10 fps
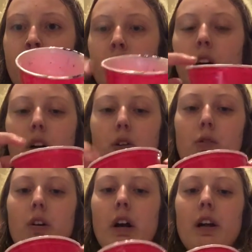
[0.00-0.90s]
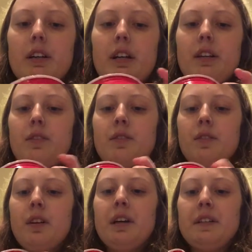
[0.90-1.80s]
got glue around it
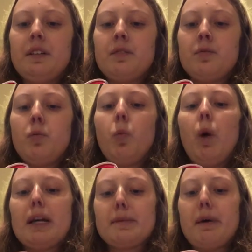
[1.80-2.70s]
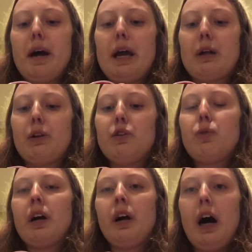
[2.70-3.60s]
because this was my glue
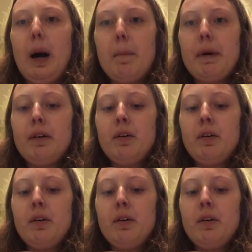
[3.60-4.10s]
cup,